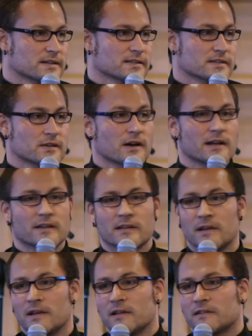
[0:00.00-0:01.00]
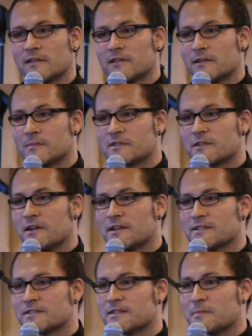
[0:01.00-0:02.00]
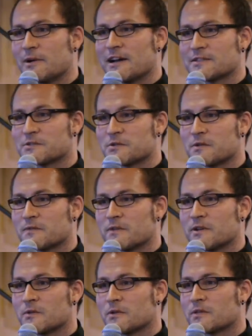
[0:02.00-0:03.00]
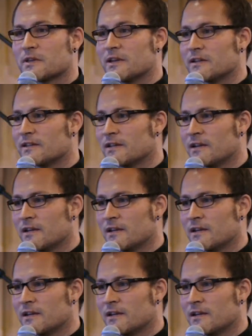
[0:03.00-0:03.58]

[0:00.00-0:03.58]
uh, Scott to come. Scott is the pastor over at Northgate